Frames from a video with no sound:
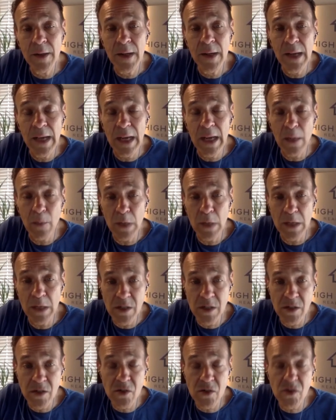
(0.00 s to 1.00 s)
and we
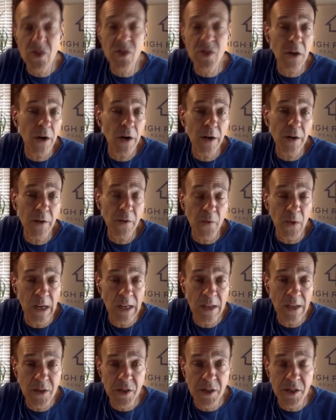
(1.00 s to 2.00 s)
just started
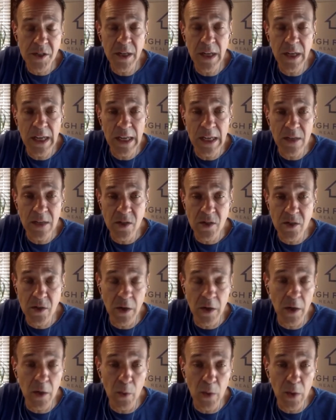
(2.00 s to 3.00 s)
fresh and
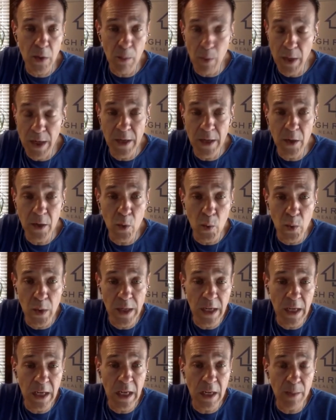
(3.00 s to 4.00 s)
started with a brand new
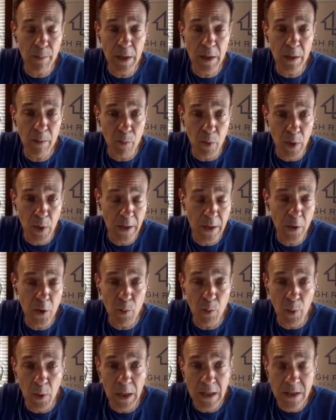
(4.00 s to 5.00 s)
rehab and brand new
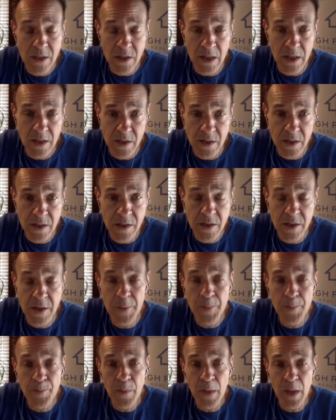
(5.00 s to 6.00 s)
processes,
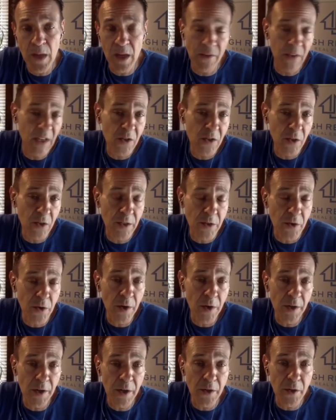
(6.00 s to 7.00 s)
and eventually
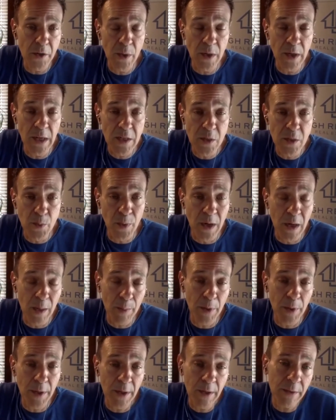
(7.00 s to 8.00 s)
turned it into a nice
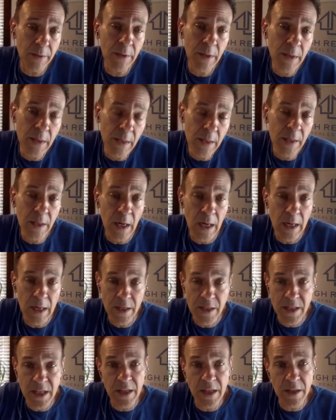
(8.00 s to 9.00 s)
property and got
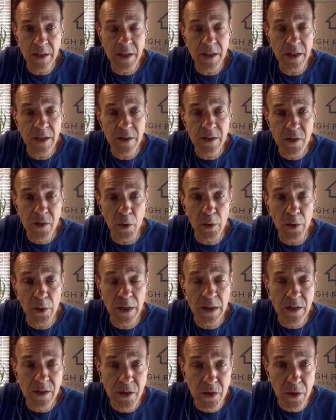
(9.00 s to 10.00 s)
it tenanted and sold it
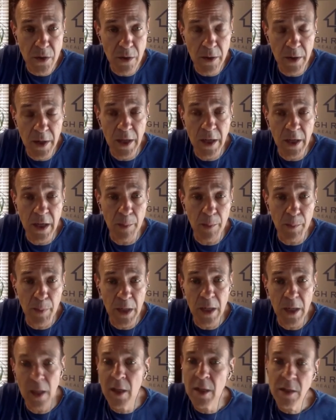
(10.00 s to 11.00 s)
as a turnkey
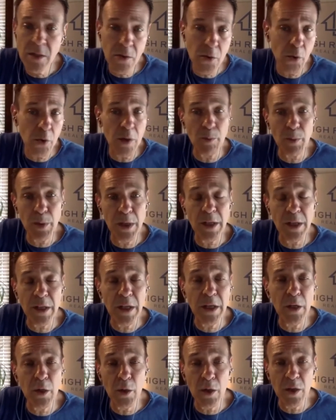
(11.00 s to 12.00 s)
company to a
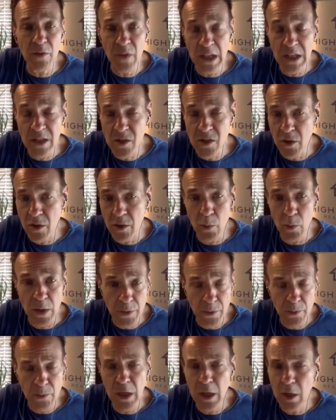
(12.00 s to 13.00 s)
completely new investor
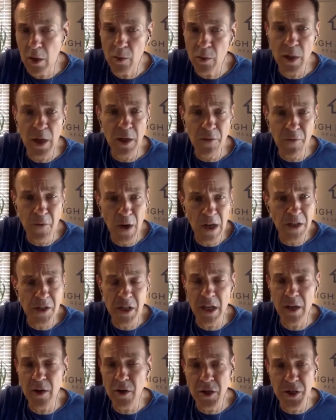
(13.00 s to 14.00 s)
with, you know, fresh
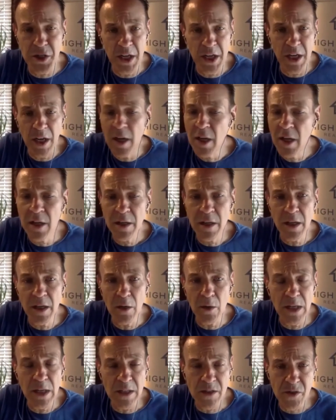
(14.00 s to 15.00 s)
energy,
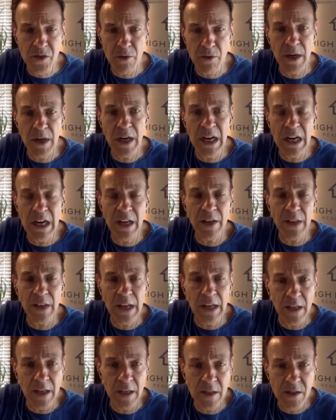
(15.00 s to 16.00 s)
no history, any of
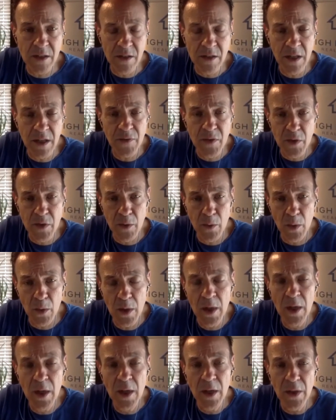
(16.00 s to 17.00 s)
that kind of stuff. So
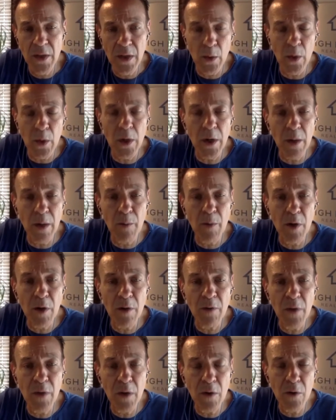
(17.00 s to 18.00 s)
there were a number
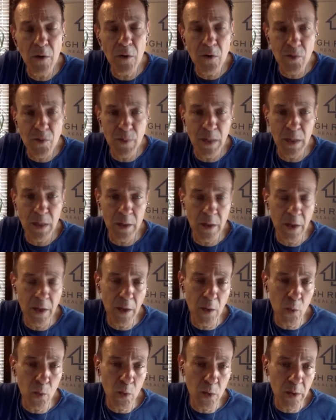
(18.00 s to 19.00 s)
of those, but, you
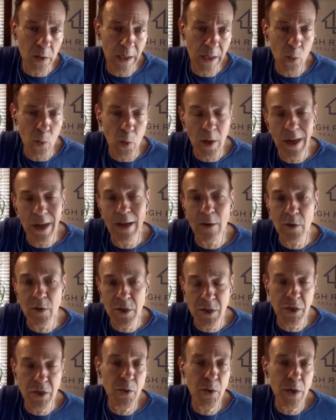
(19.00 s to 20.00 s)
know, we're now
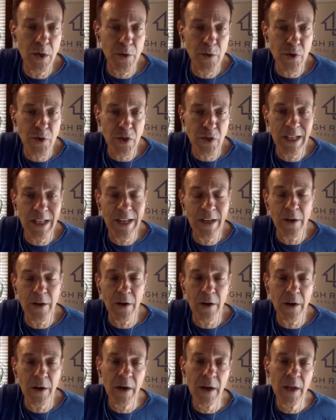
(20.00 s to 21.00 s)
2 years
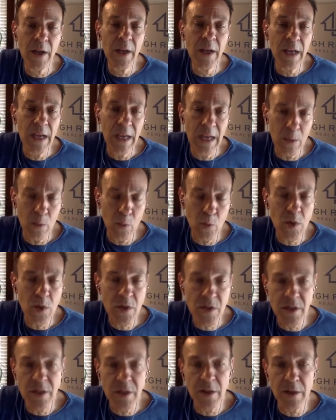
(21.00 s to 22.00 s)
later and we're
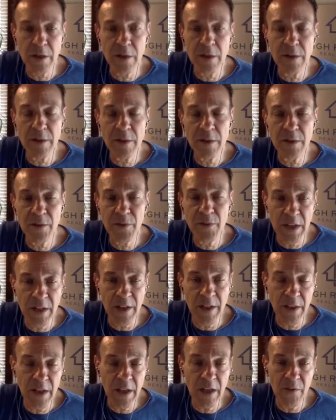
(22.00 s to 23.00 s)
still
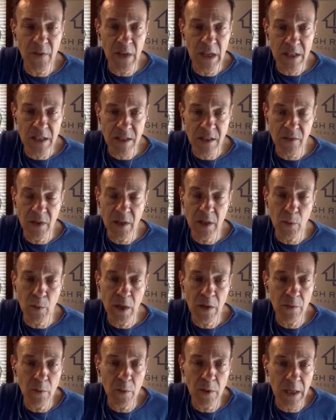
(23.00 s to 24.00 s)
feeling the effects of it.
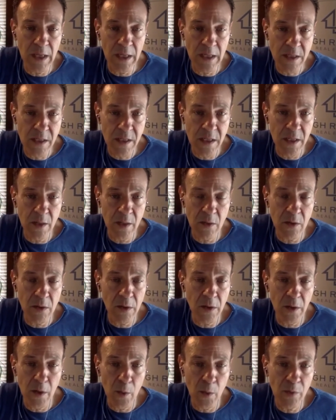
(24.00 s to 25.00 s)
We, like I said
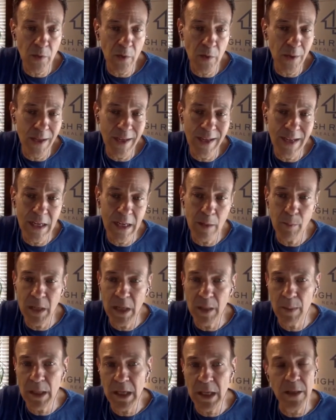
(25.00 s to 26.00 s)
earlier, we've only got
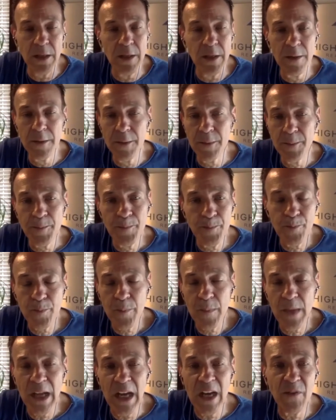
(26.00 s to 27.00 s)
maybe
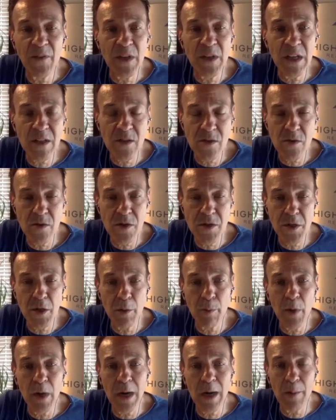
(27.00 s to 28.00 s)
half a dozen or
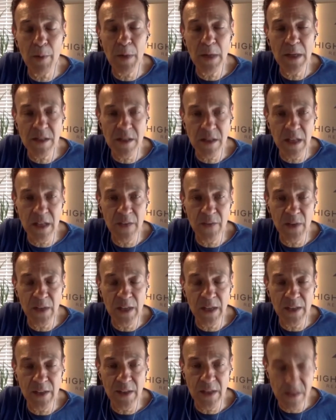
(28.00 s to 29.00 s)
so properties left
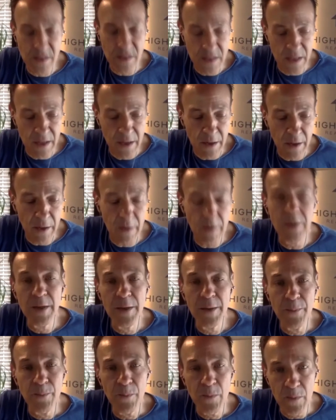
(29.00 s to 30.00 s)
like this that are
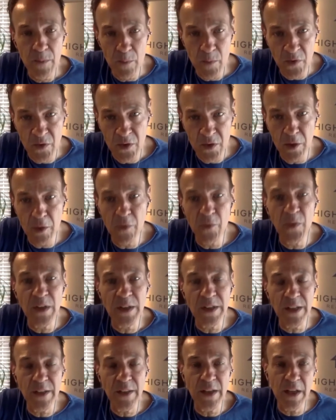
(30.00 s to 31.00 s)
still
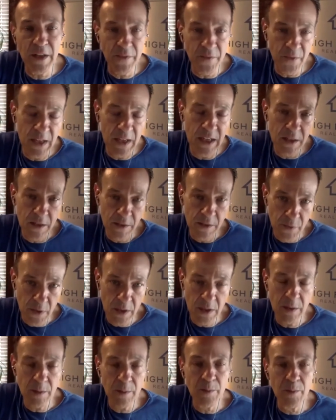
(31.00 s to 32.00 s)
feeling the effect of
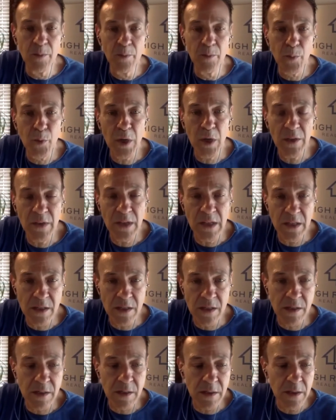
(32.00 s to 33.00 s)
the
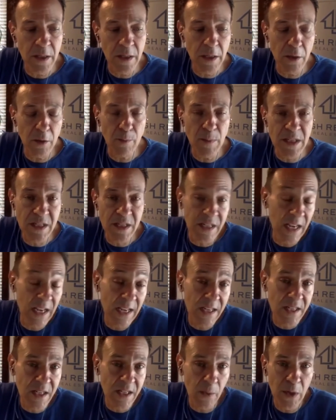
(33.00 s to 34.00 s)
previous, you know,
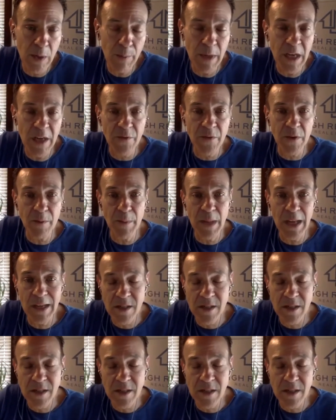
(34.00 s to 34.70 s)
mistakes that we made from that